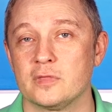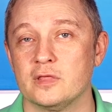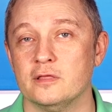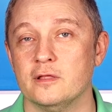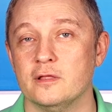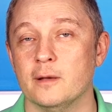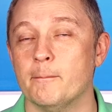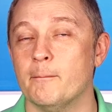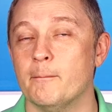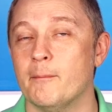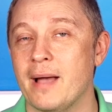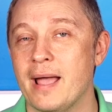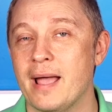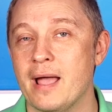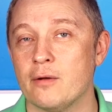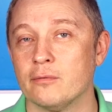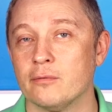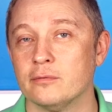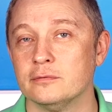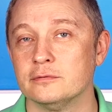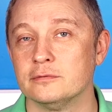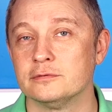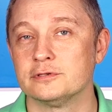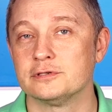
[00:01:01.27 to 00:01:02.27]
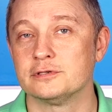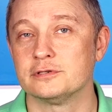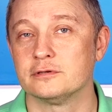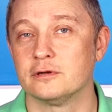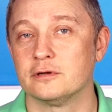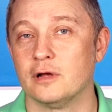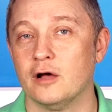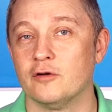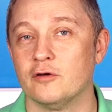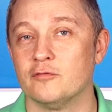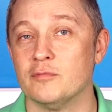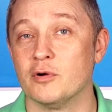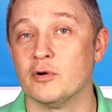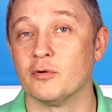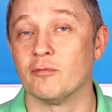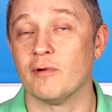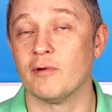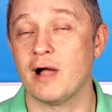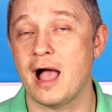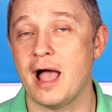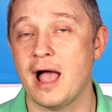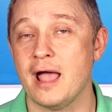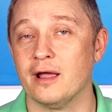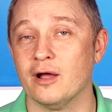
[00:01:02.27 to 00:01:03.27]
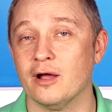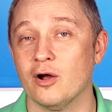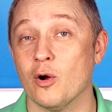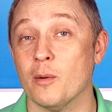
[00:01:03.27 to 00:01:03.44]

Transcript: the mountains of Moriah,